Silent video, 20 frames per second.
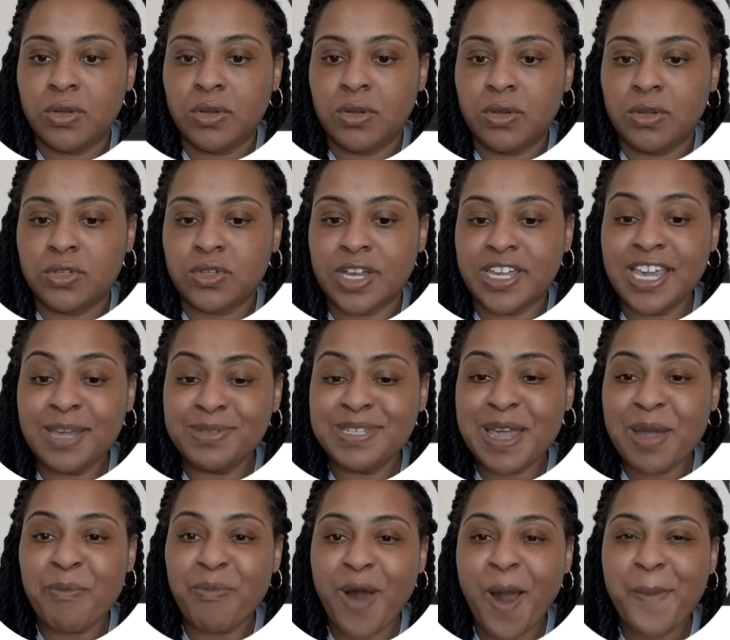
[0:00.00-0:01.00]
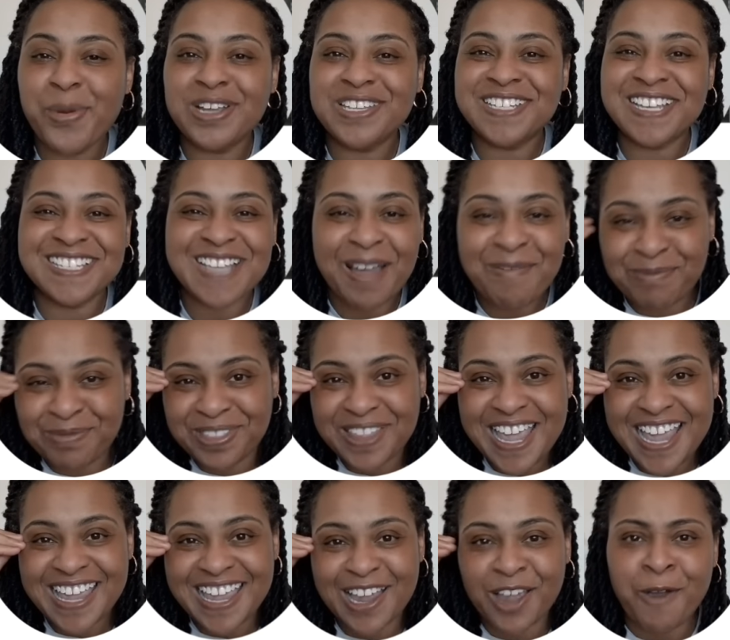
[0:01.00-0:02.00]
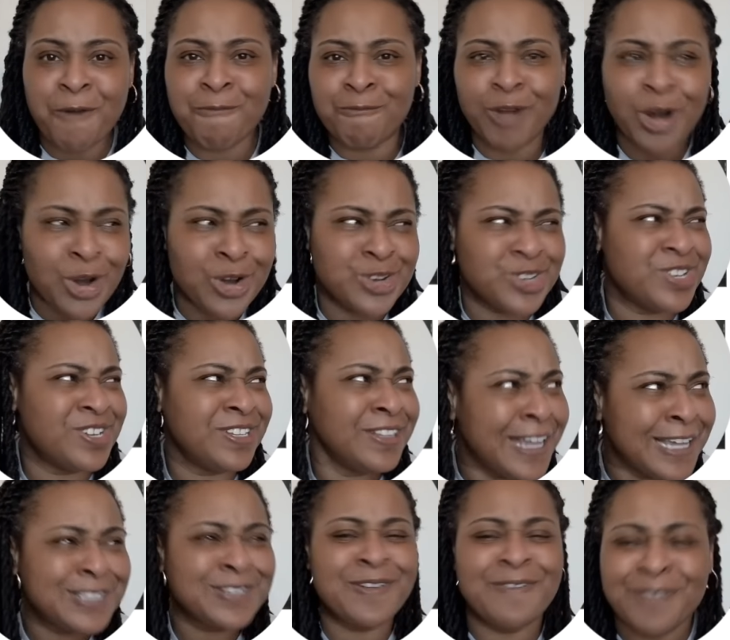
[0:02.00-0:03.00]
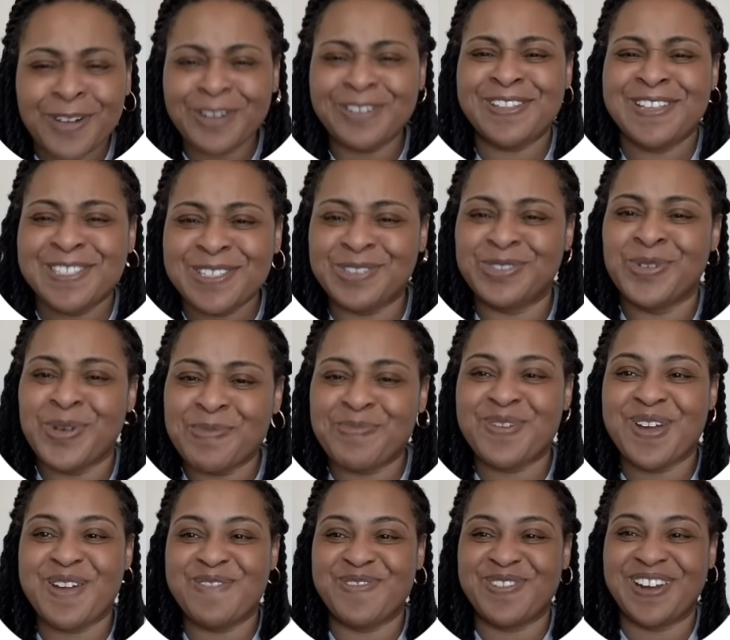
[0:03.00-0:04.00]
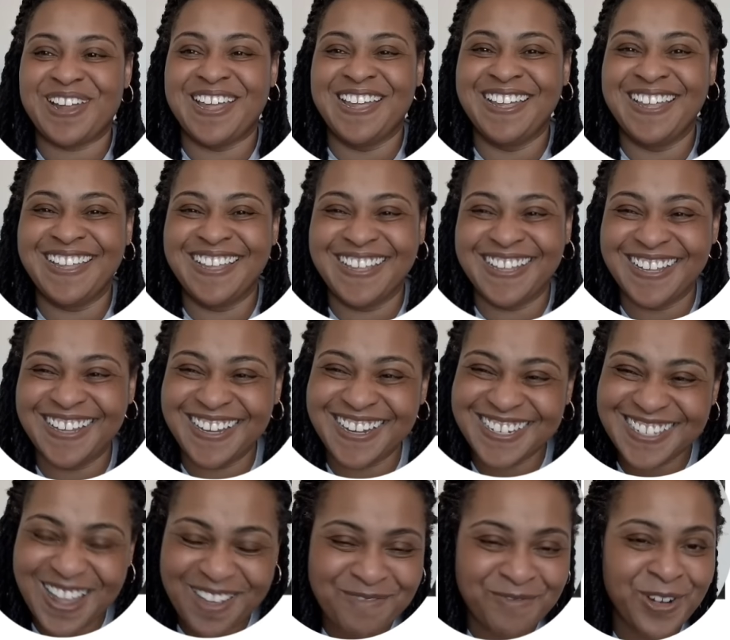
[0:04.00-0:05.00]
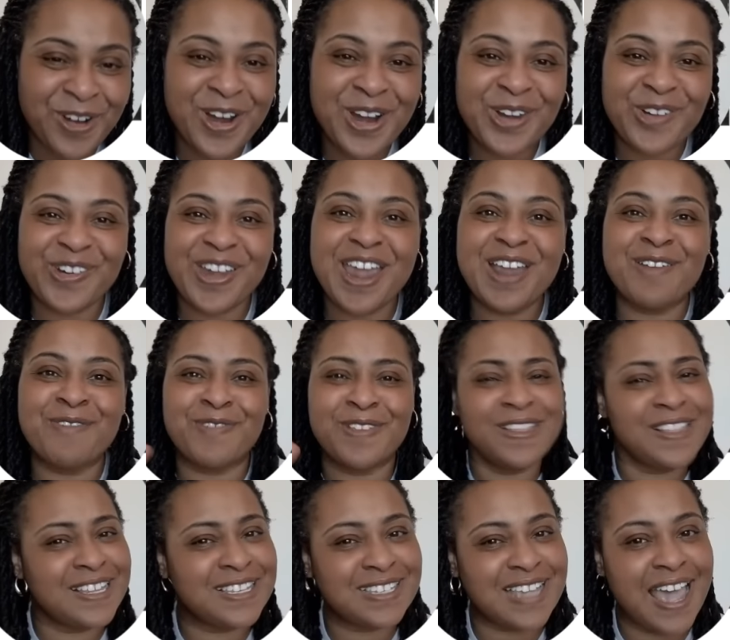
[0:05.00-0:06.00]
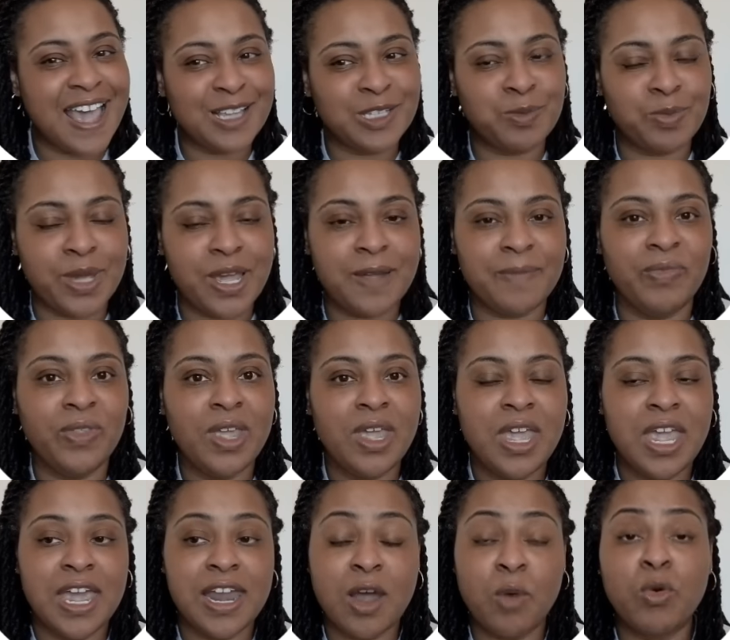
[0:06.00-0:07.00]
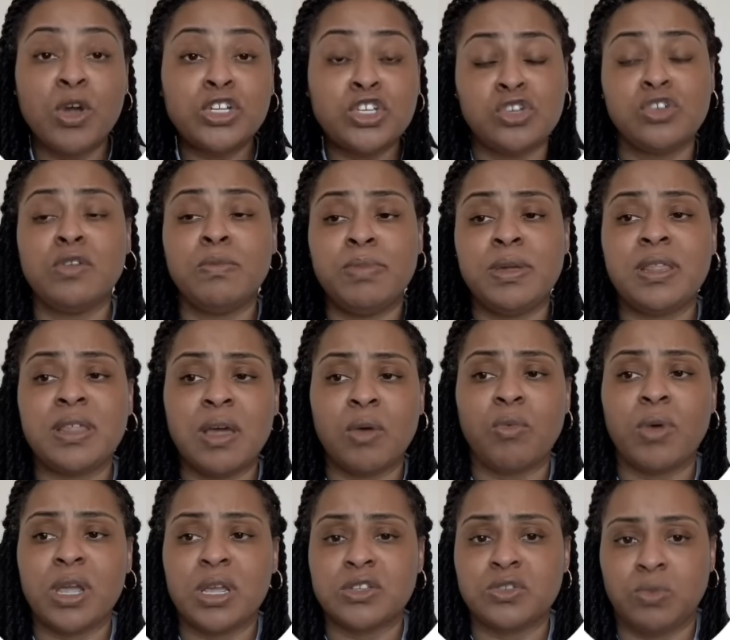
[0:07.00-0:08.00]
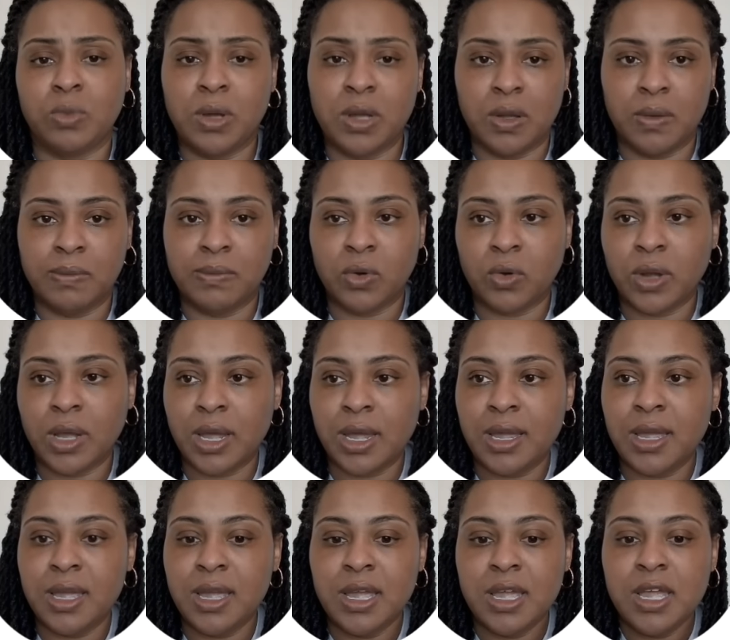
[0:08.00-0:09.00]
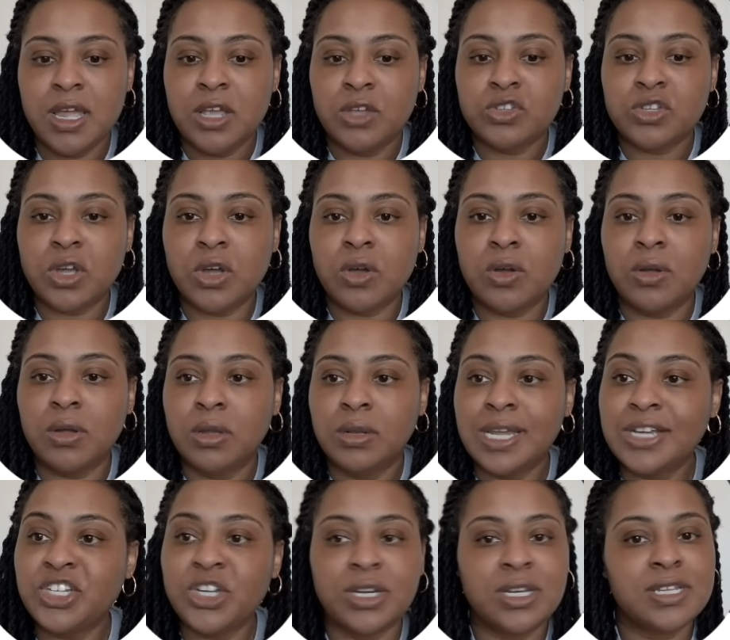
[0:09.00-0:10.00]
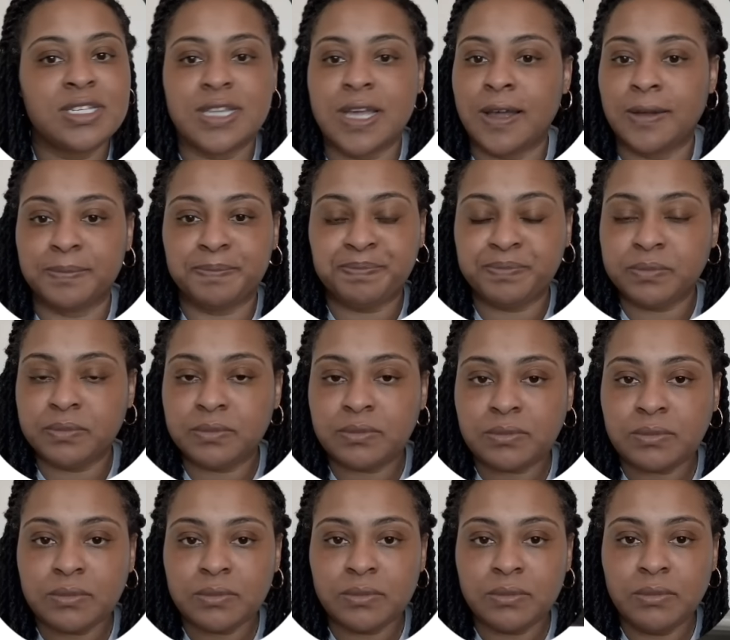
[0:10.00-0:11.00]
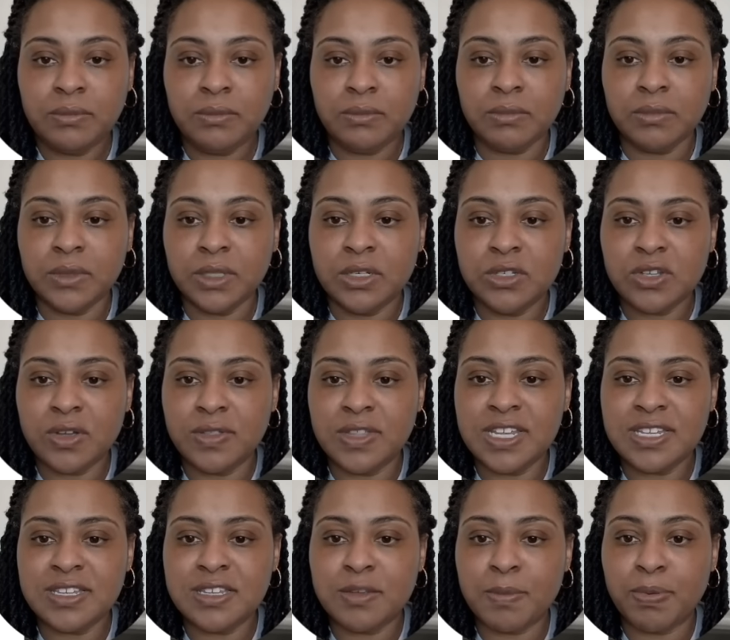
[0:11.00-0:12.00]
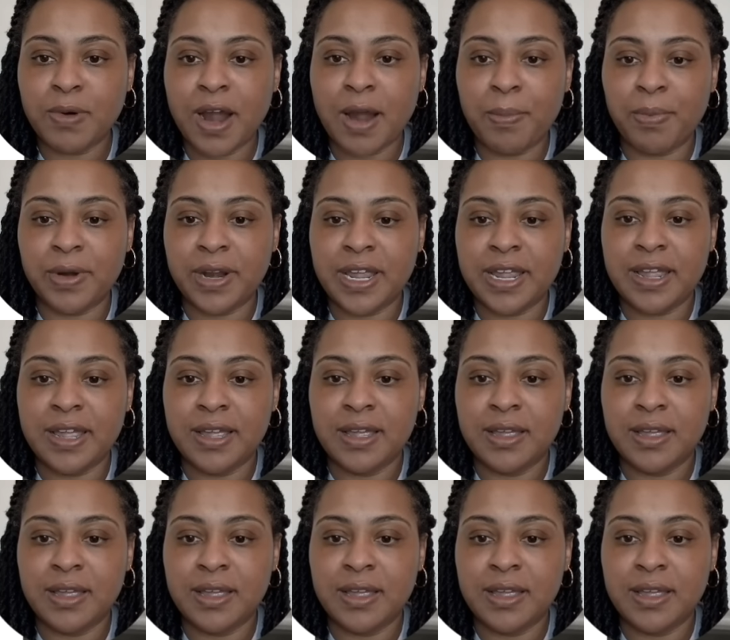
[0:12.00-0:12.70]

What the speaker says: So I keep saying properties because I'm thinking conversion. Let's convert this into a property because I'm very creative in this aspect and I want you to be that way as well, okay? So let's check this out. So this is a property.